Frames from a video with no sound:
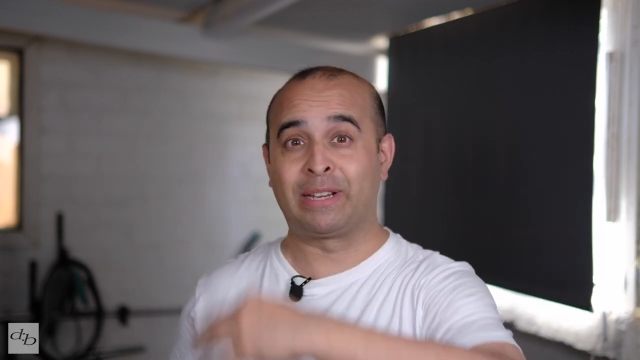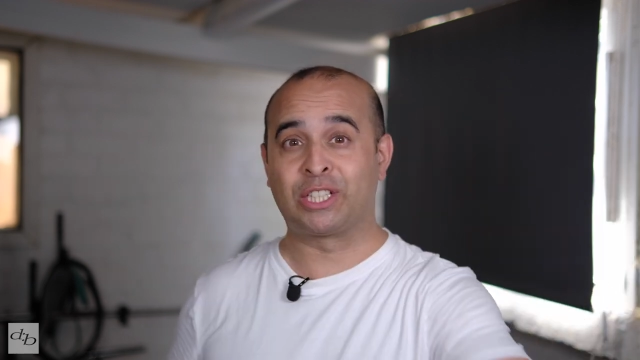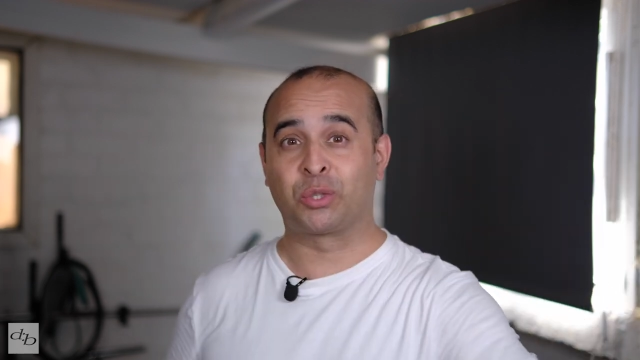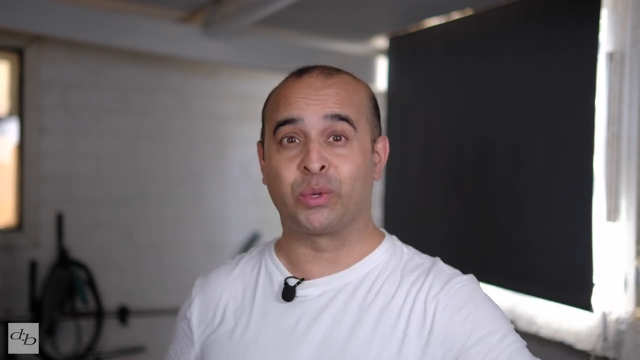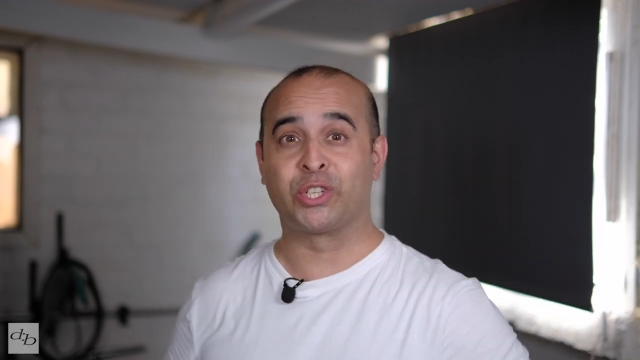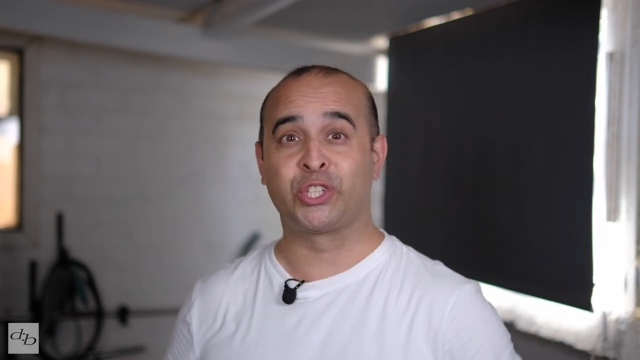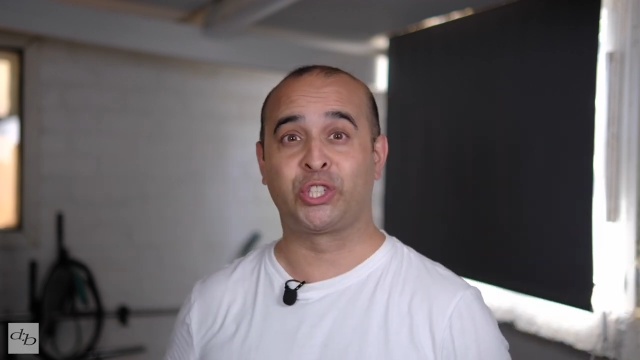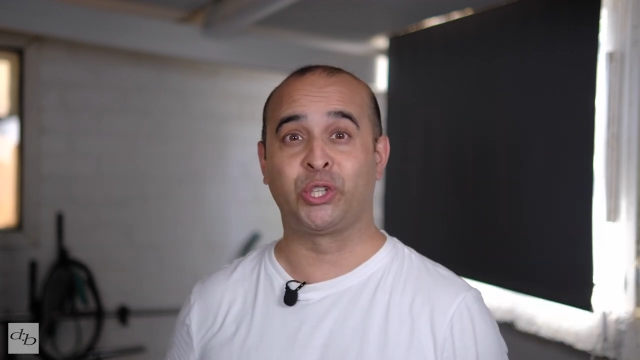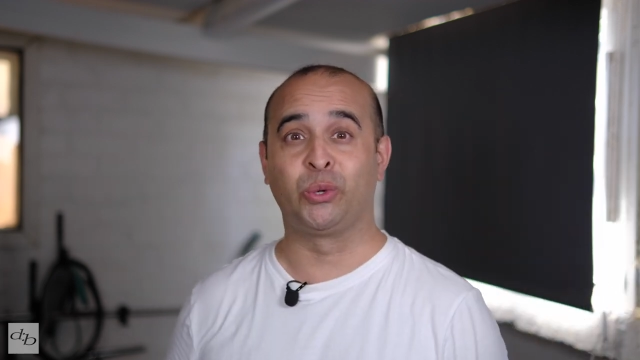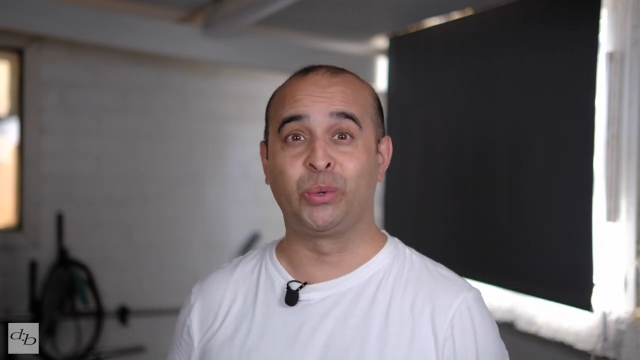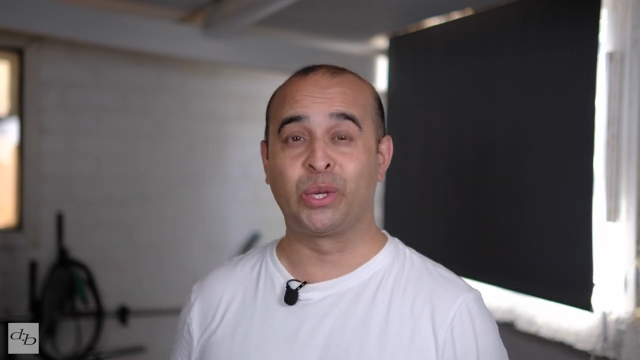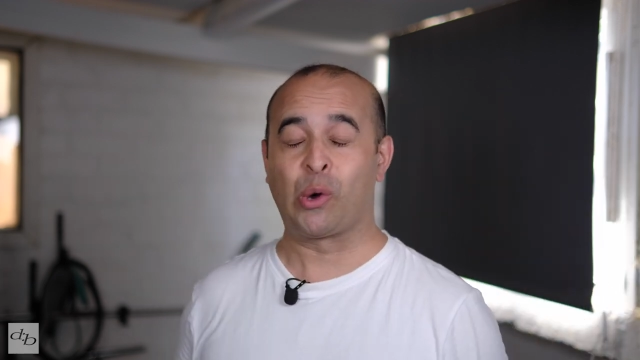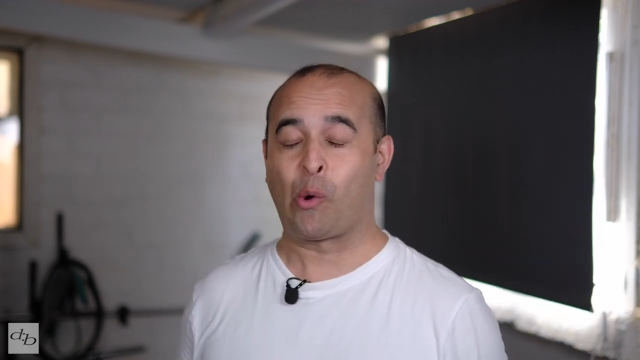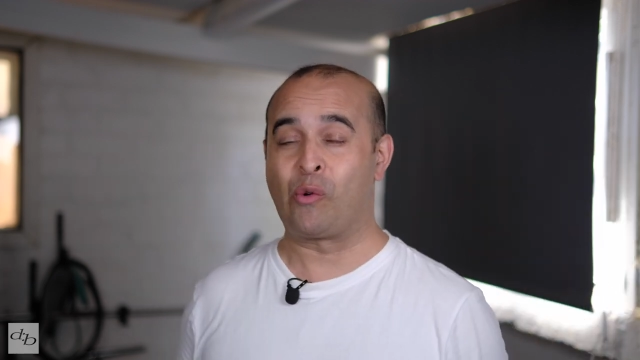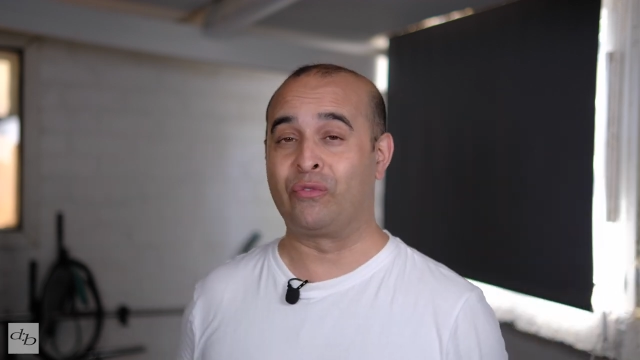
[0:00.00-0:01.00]
into a
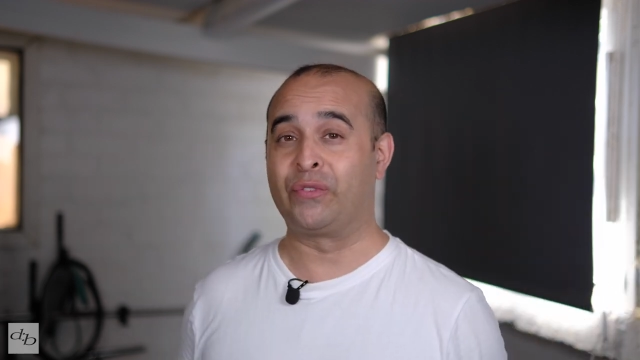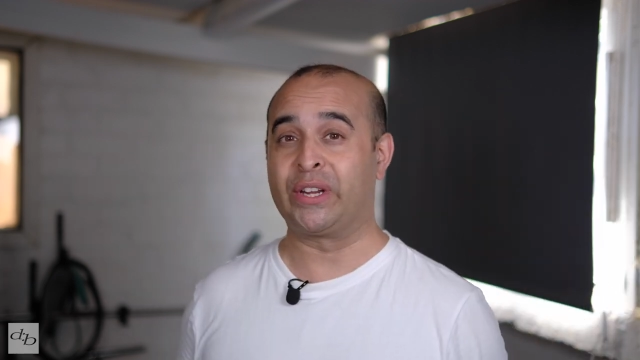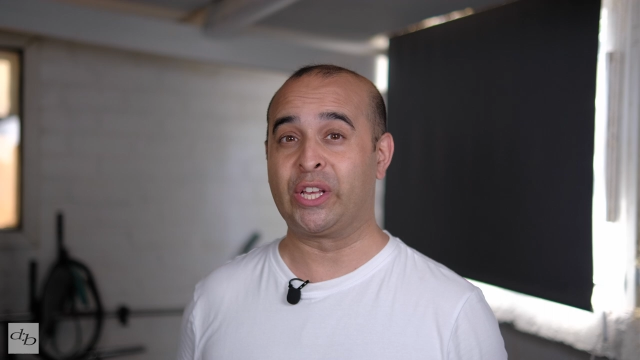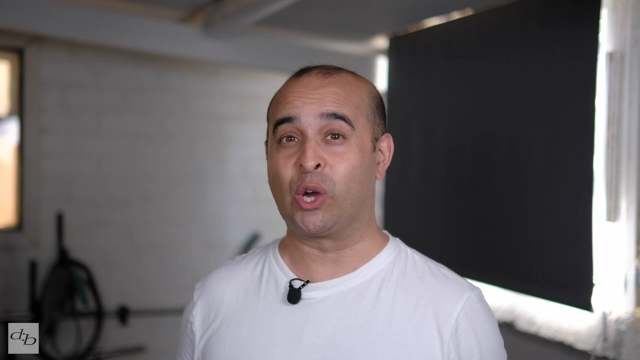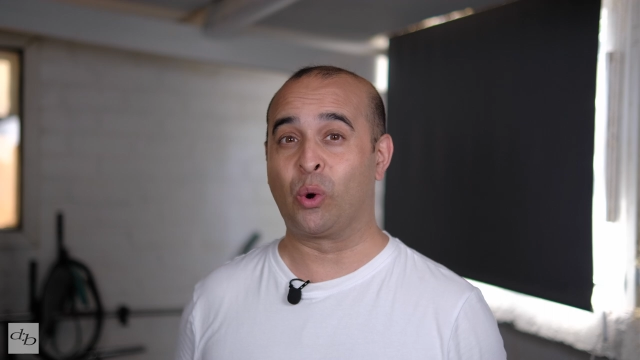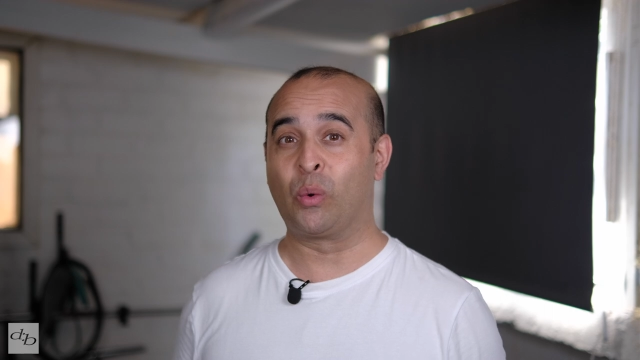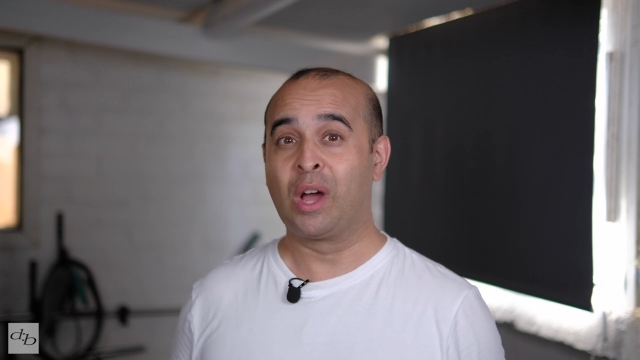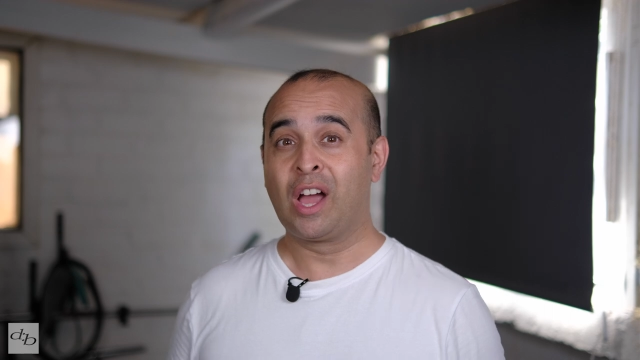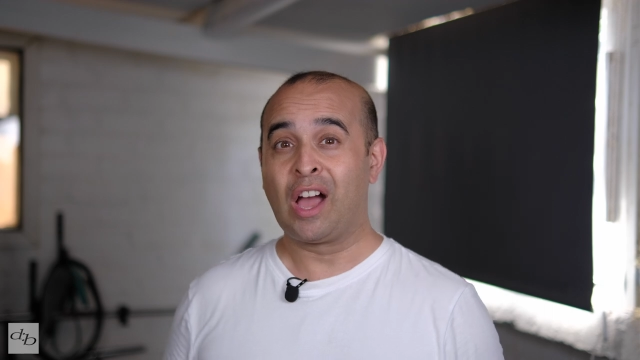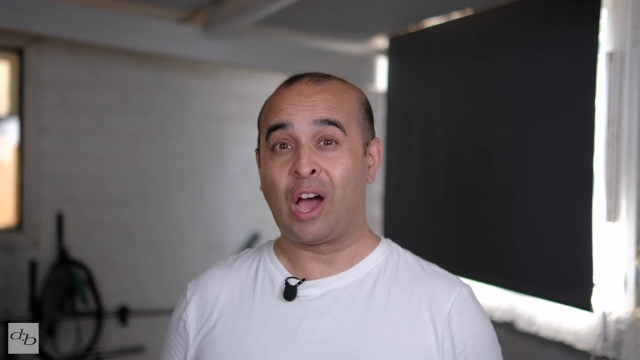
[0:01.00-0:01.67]
studio video,